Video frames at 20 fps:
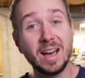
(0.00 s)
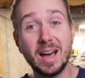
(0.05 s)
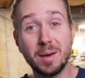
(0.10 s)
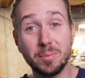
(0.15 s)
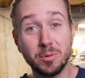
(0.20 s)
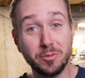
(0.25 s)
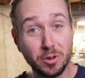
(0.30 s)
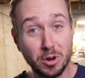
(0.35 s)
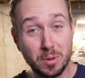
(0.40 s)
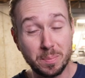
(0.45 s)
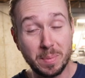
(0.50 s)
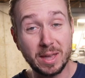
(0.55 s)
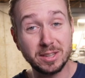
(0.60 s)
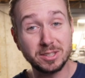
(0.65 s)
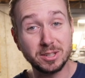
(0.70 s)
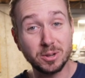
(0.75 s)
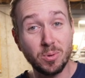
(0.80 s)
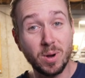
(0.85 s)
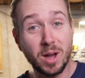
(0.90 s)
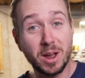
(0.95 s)
I'm a very
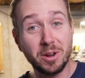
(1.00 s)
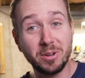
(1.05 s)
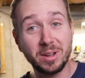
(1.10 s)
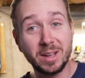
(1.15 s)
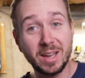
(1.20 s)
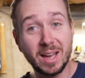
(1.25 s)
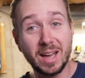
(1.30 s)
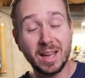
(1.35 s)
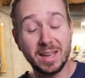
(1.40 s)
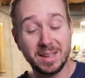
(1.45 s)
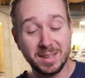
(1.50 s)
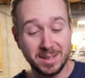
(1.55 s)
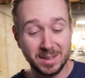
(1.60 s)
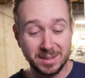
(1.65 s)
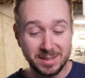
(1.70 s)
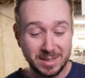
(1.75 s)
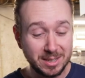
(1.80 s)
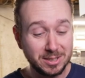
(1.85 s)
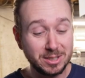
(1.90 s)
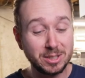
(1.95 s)
basic wiring guy.
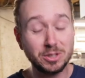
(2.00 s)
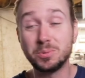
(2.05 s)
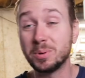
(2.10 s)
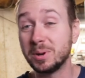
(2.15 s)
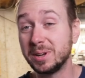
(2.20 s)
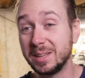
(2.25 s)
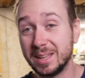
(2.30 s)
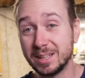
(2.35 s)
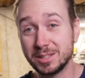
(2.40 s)
DC20